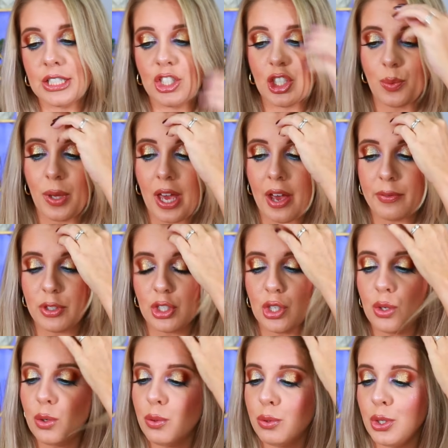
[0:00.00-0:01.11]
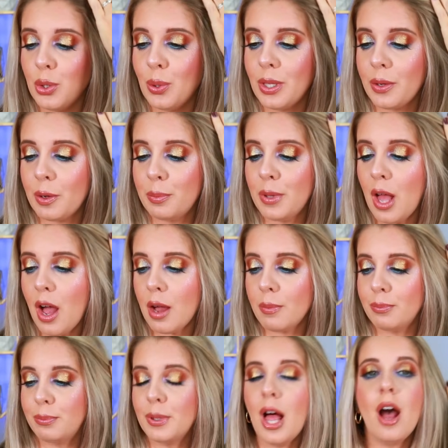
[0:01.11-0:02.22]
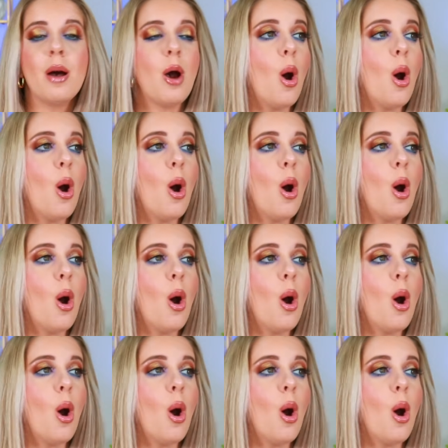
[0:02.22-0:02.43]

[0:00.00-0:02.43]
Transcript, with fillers: Just we have two new Liquid bomb, Balm.